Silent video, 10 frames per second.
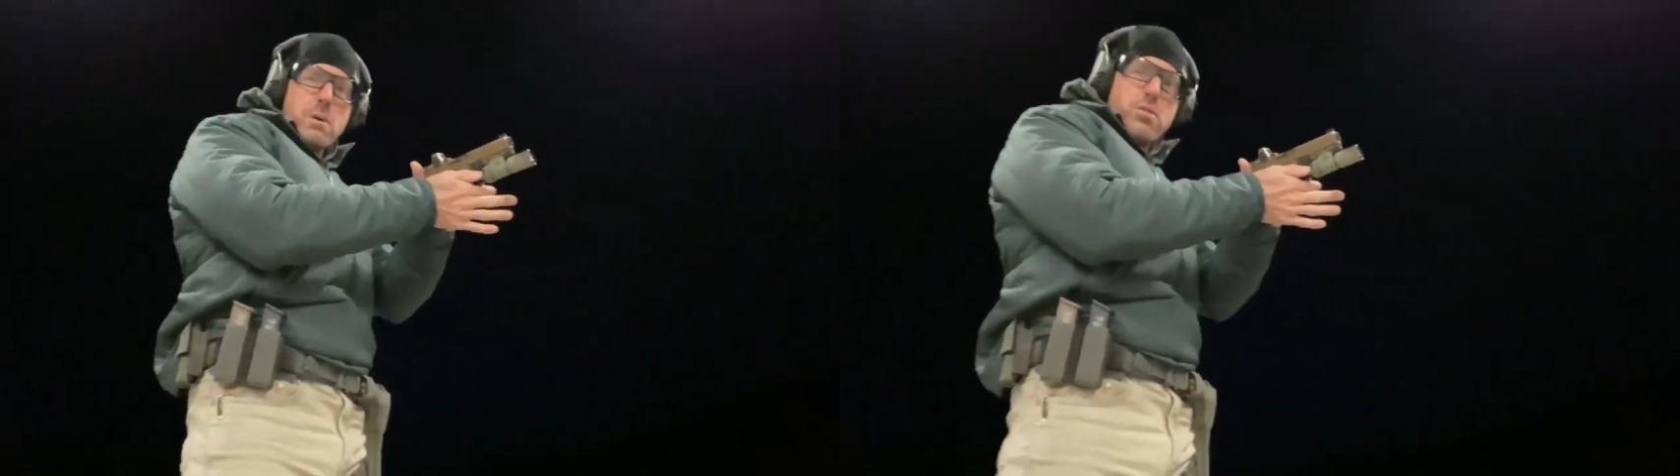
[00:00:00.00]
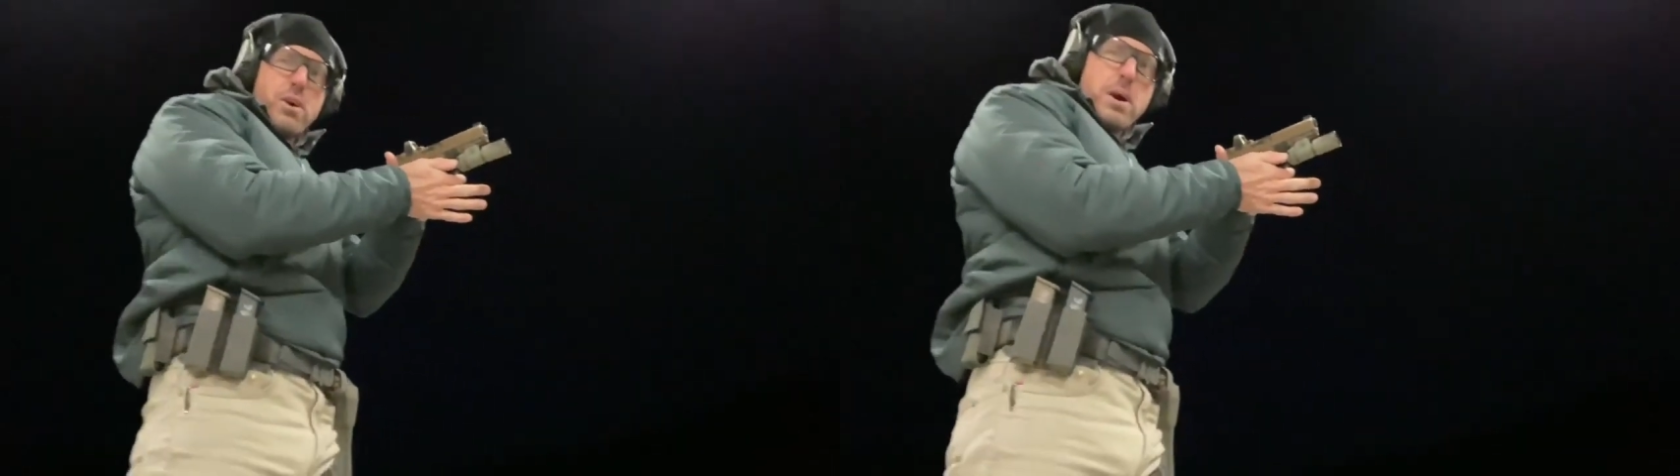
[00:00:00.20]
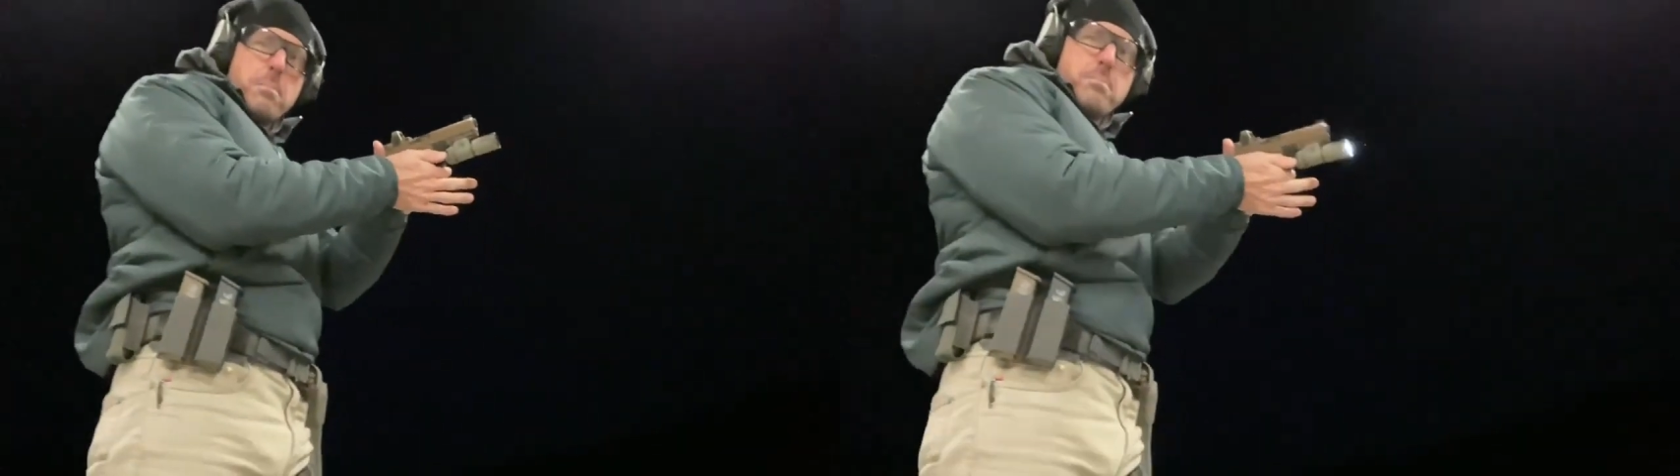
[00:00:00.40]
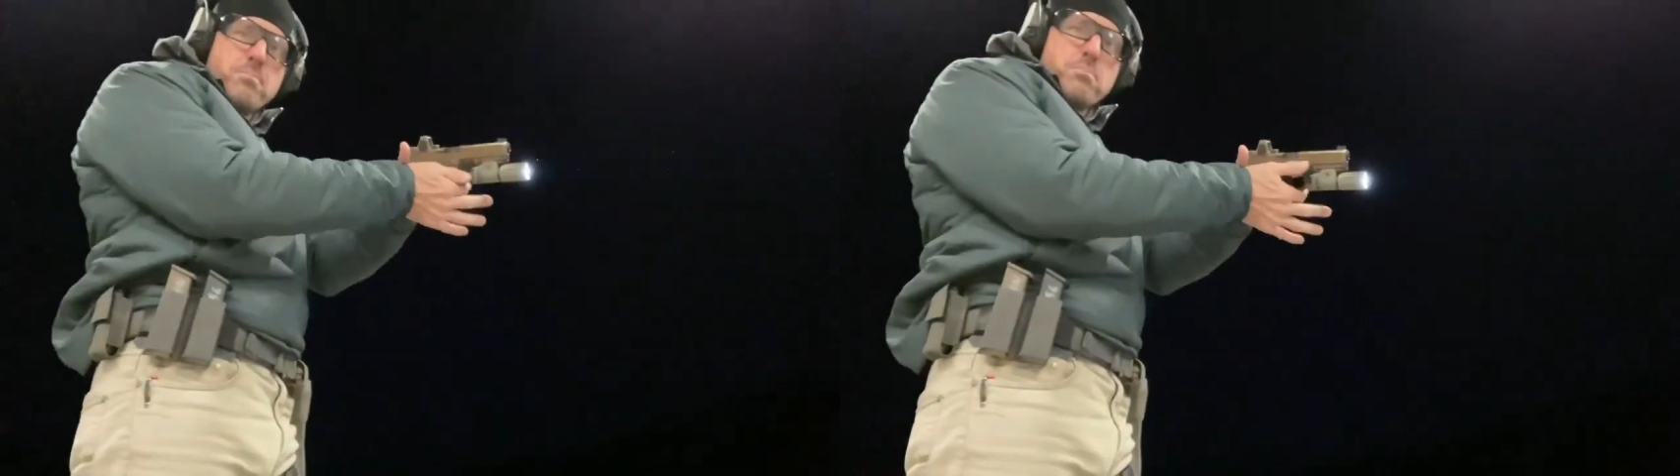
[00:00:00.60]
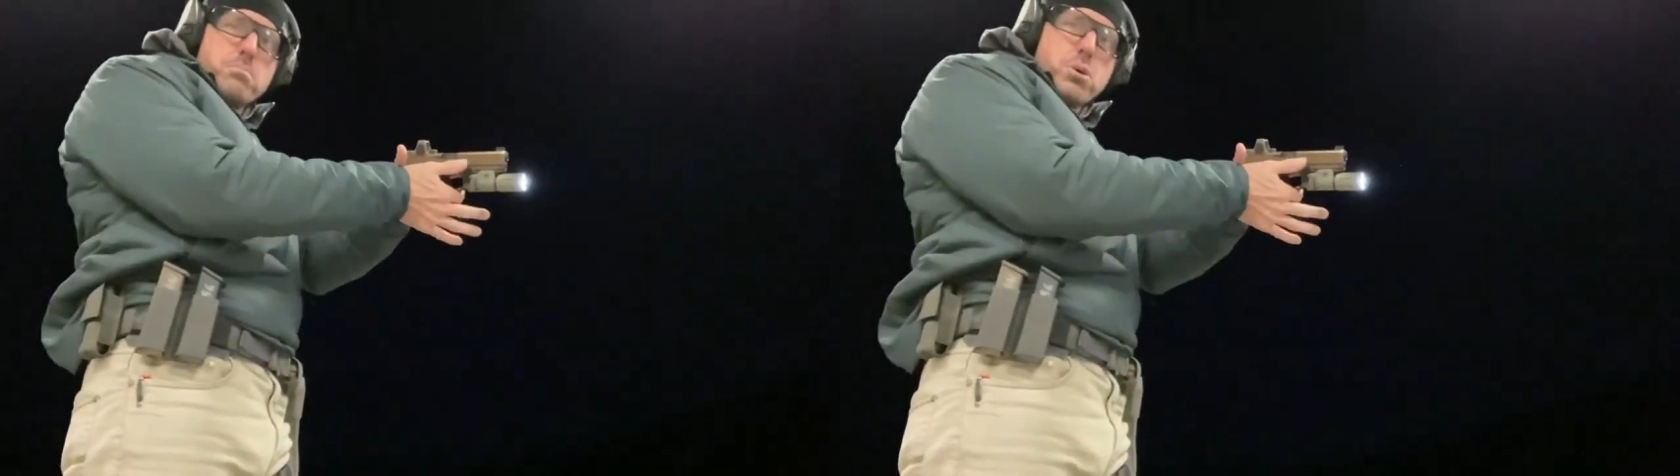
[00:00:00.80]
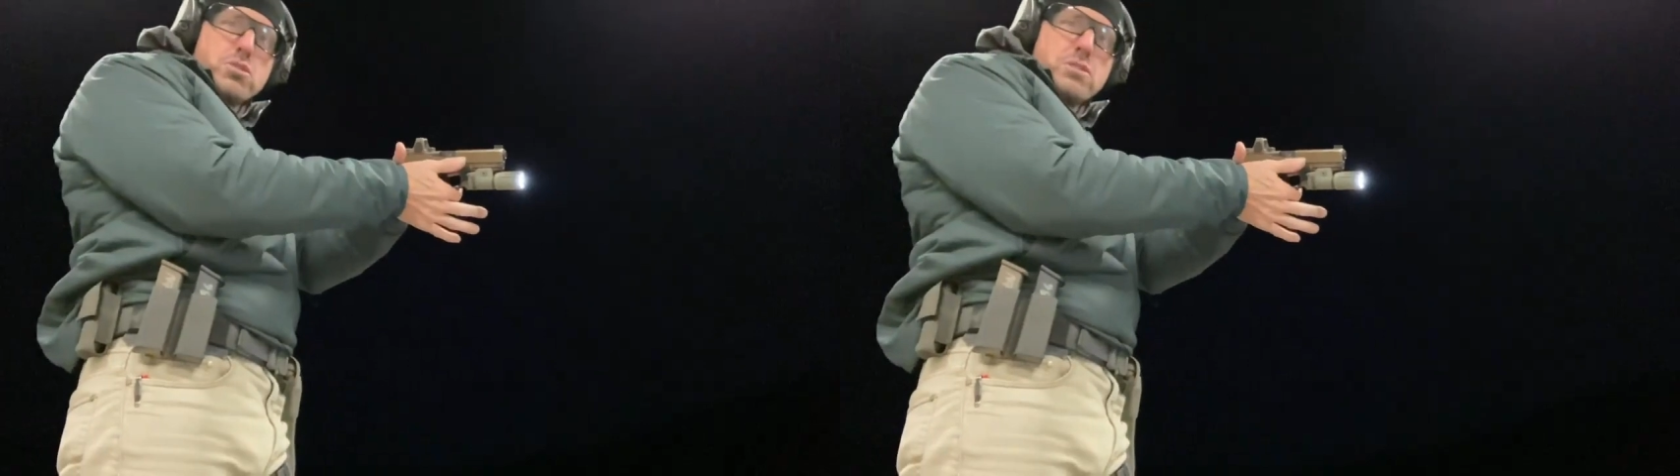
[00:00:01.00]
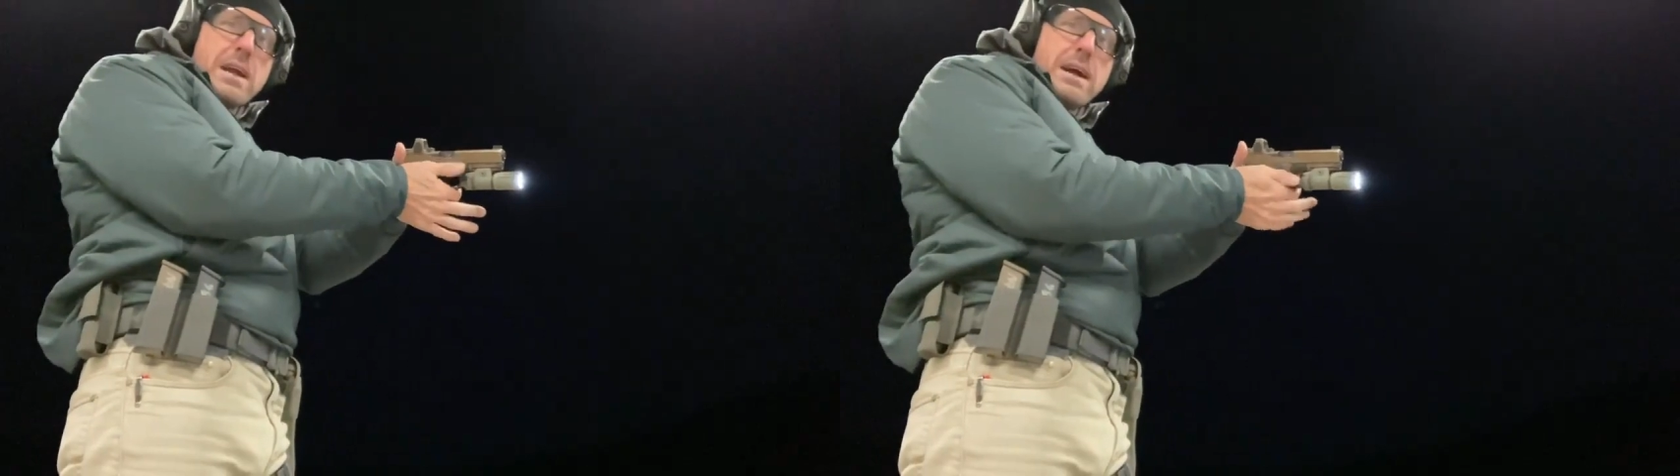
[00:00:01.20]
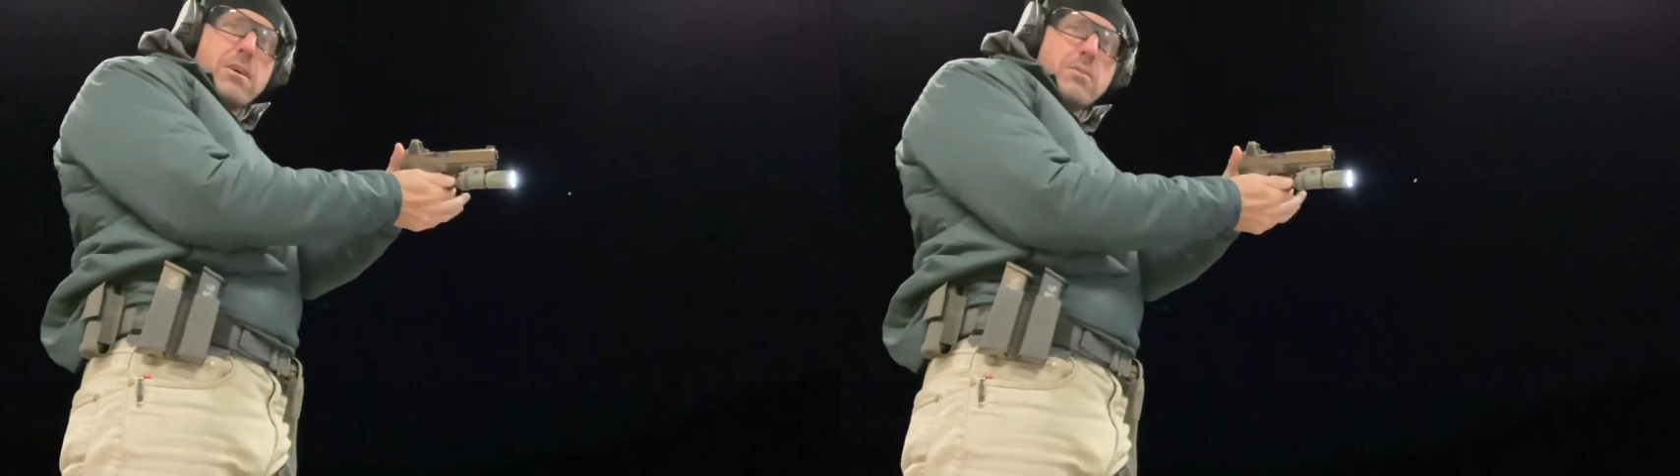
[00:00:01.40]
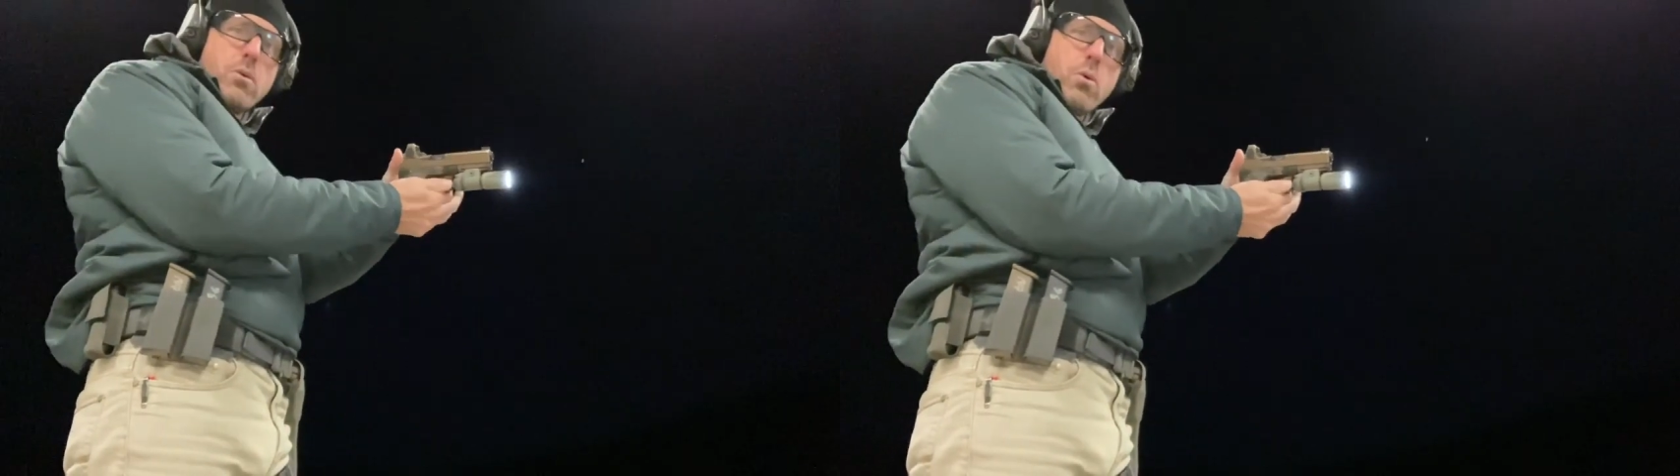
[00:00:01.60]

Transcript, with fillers: my thumb, push down,